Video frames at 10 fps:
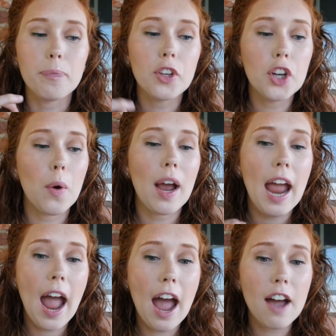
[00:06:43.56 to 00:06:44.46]
You know, I
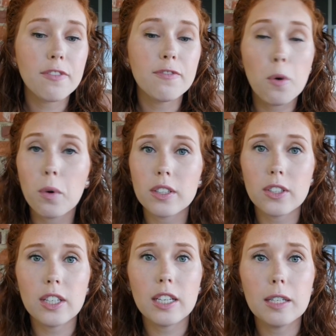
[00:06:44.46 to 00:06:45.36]
have
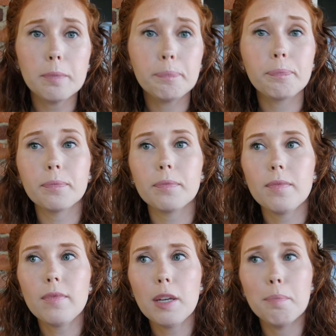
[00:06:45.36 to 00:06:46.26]
14
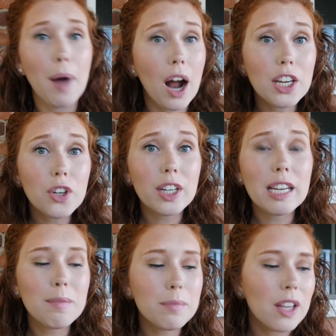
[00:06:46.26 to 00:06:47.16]
body
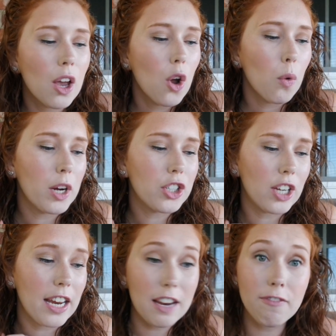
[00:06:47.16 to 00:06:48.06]
creams,
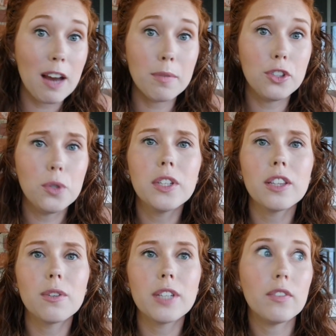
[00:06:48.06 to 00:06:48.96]
which if I was
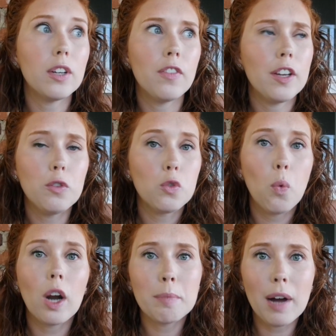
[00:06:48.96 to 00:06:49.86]
using those, if I used
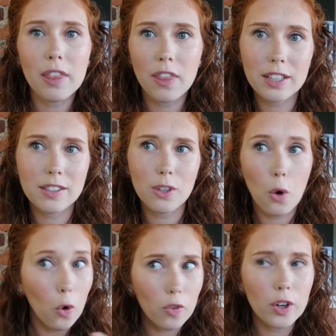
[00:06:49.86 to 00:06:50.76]
one a month, that's
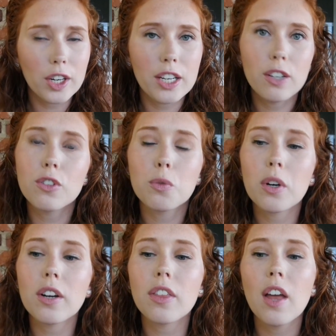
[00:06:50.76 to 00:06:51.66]
over a year's
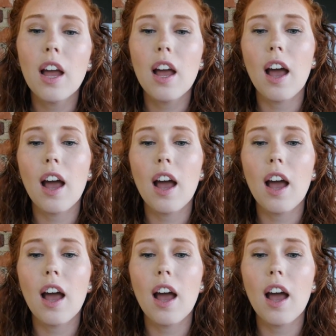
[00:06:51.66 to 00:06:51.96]
worth.